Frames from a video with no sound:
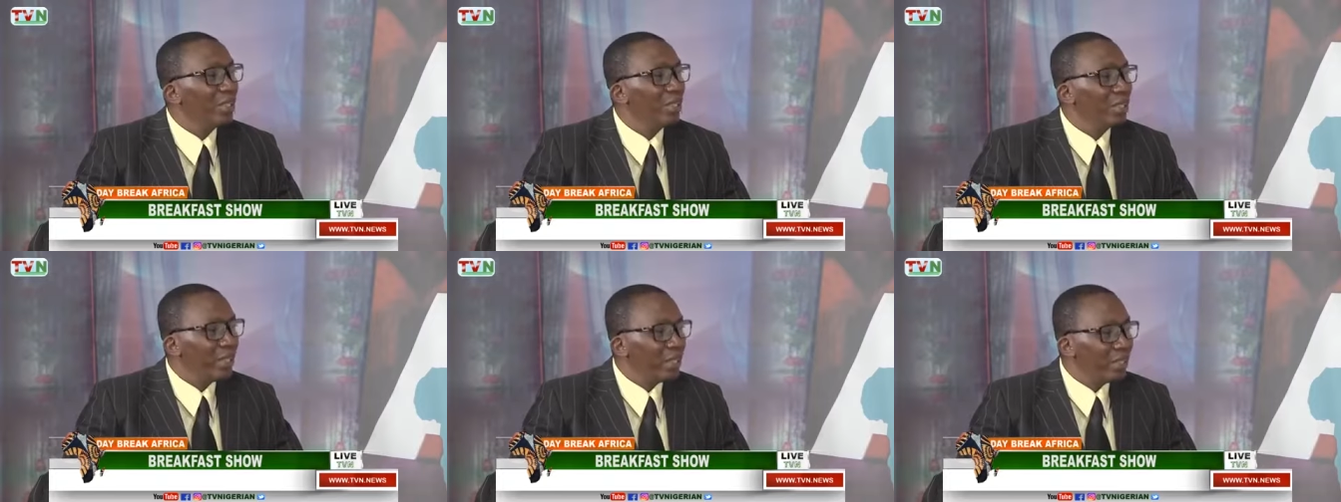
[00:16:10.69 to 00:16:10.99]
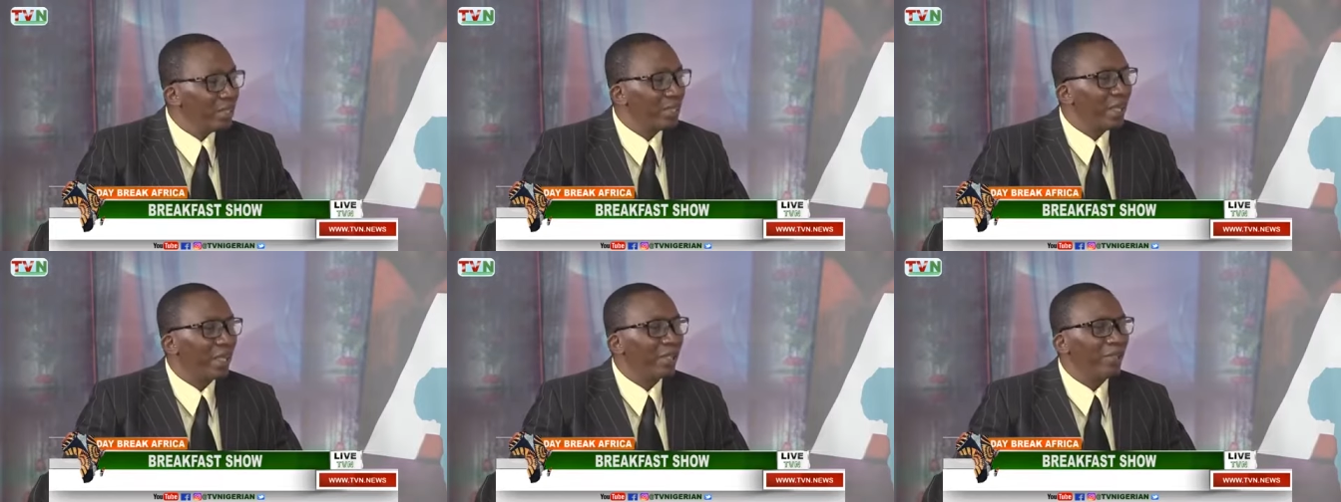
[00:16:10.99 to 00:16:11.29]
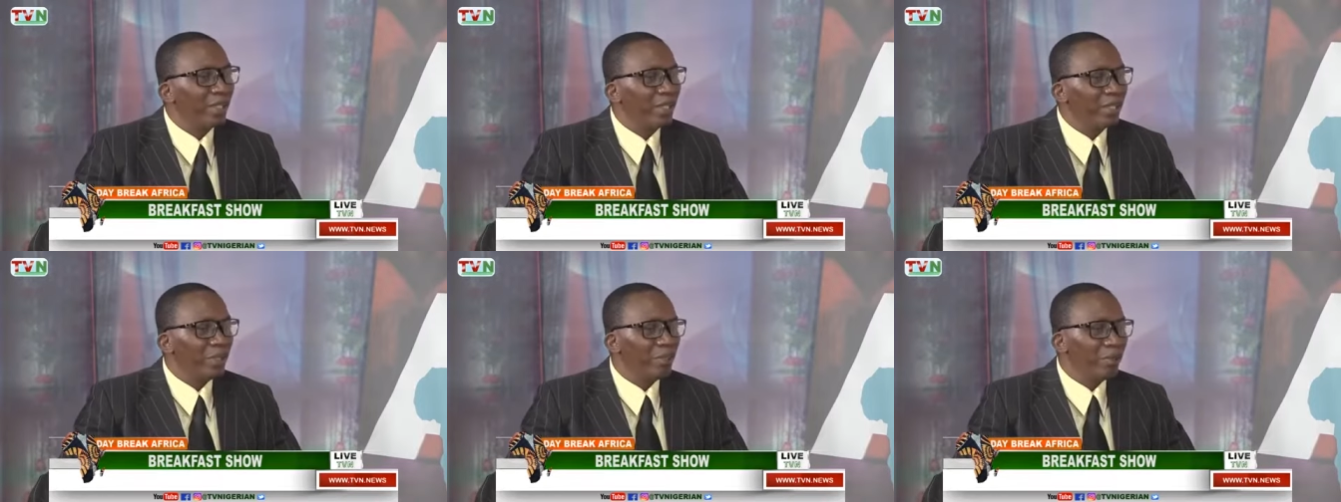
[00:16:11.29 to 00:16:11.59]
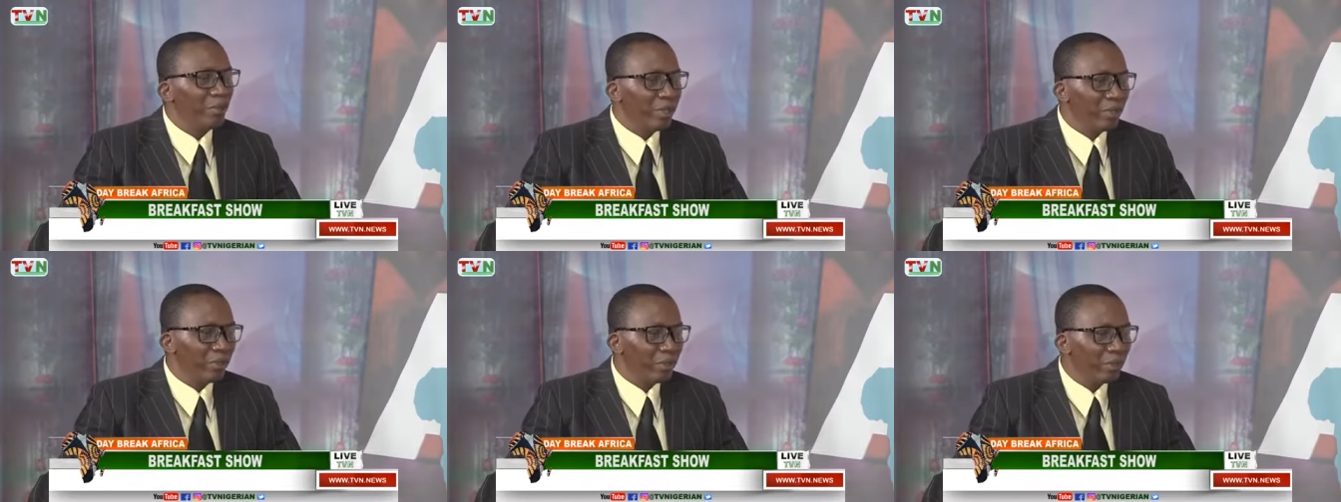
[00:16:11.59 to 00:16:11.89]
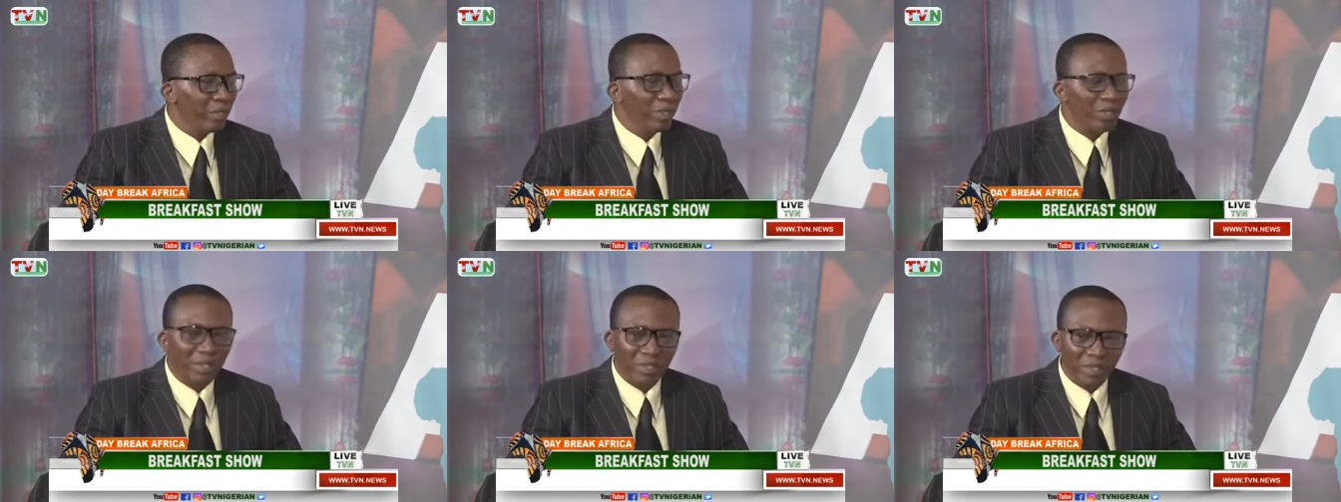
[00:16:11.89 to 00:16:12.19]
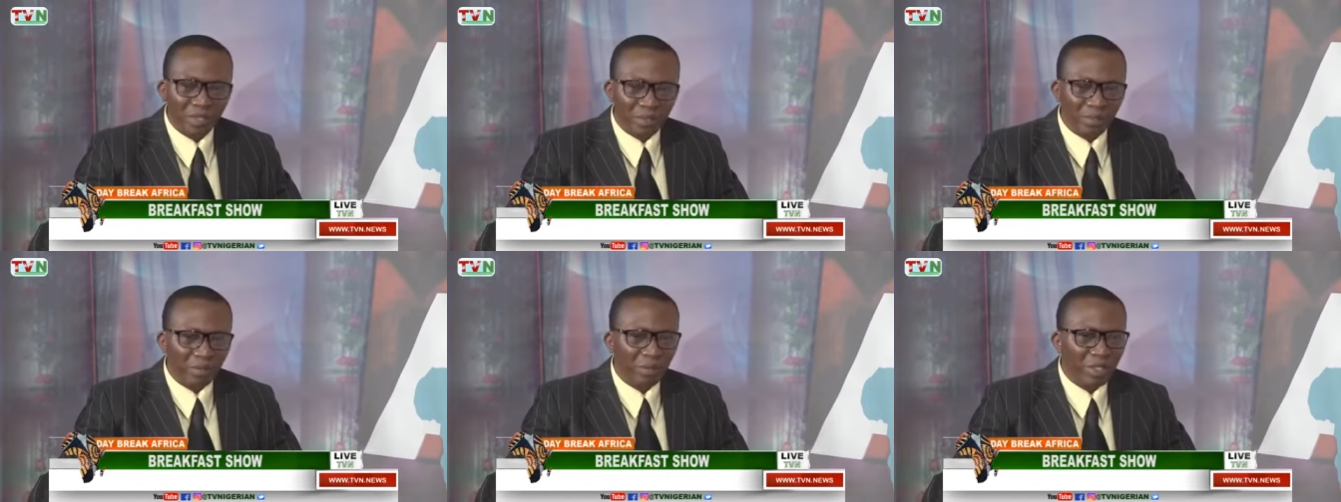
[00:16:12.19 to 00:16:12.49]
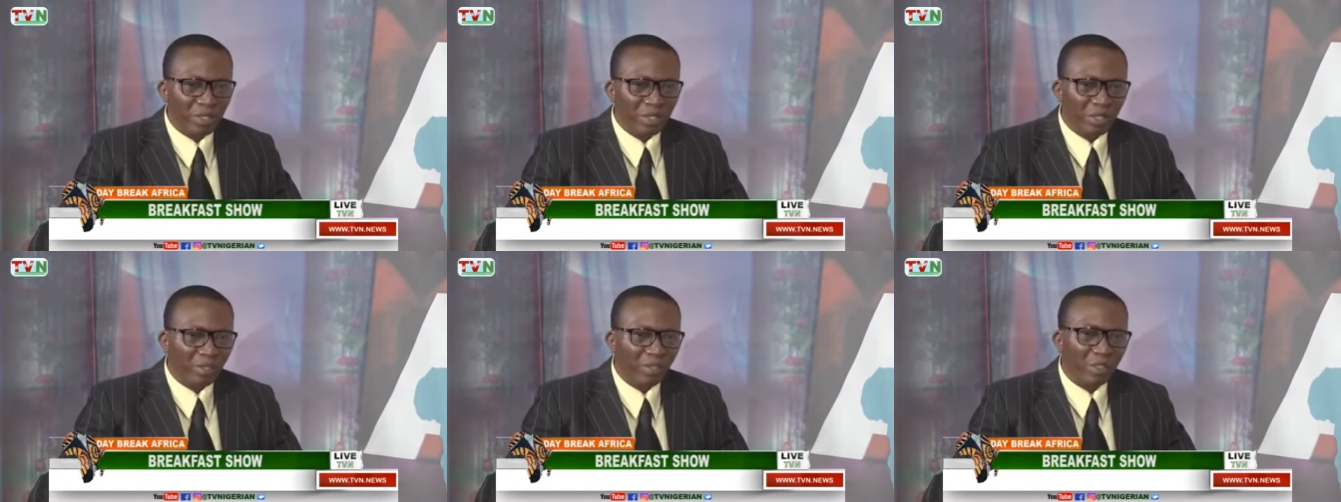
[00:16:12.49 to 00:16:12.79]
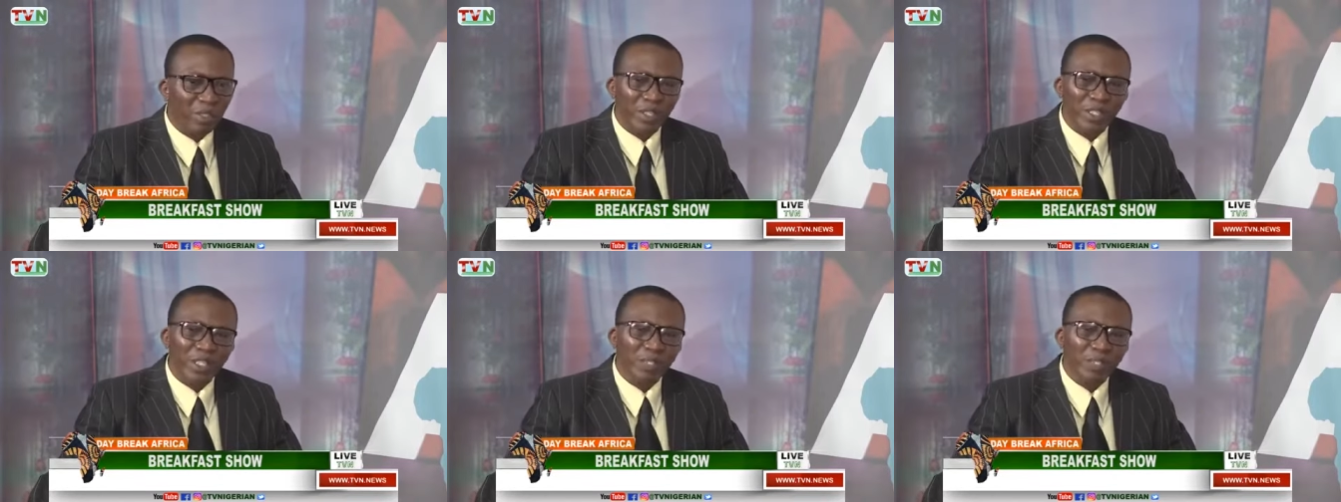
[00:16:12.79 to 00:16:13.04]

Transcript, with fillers: this is actually the real situation.